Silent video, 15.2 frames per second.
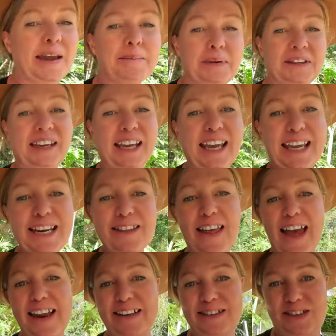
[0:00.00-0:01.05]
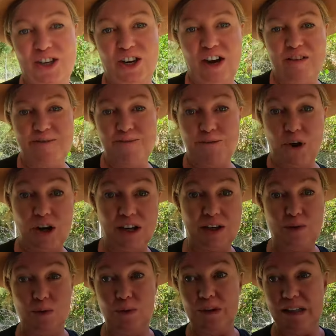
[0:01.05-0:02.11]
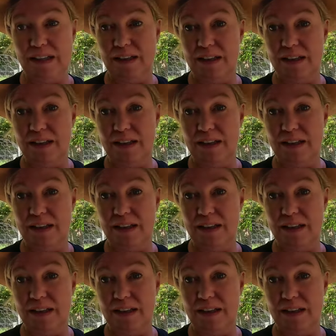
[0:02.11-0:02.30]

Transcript: But the key to that is to go vertical.